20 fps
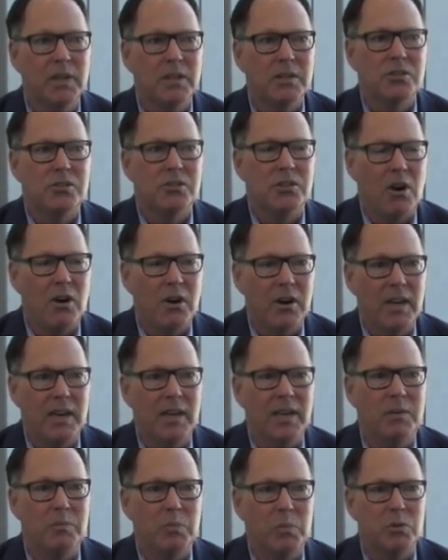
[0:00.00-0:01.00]

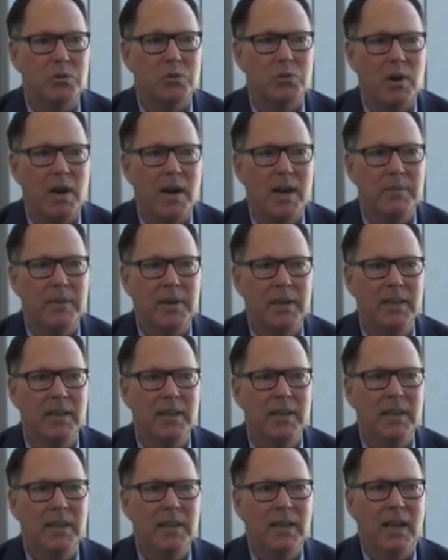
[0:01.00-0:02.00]
starting and prescribing.
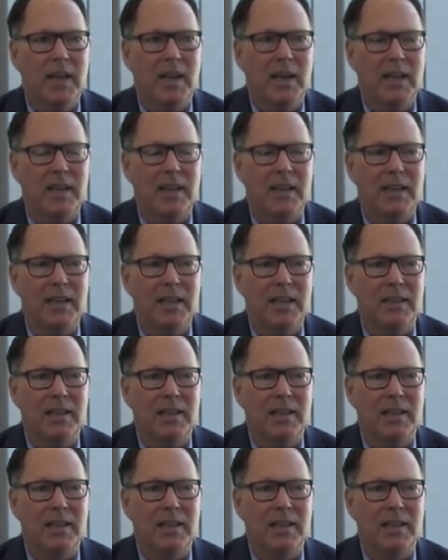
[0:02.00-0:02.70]
And again,